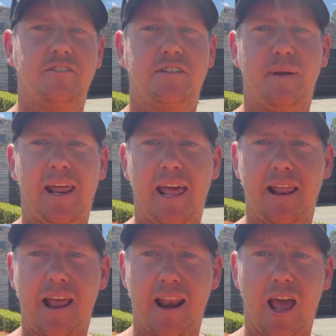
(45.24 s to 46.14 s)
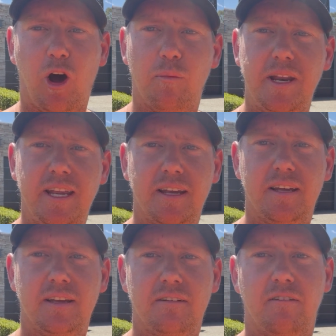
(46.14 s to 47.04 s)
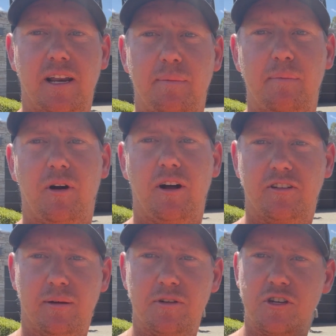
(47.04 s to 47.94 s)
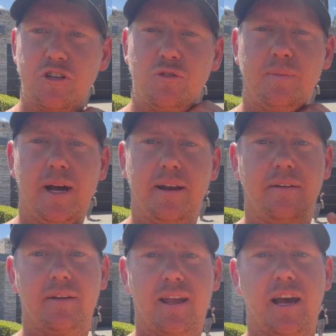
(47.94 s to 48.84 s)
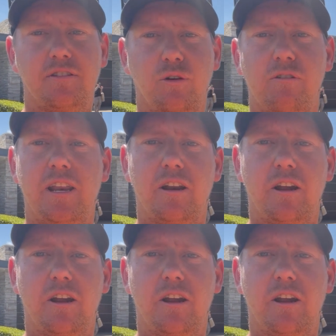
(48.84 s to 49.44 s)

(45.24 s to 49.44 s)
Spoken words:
just about headed down to Albany. Running a bit behind time as usual, but car's all ready to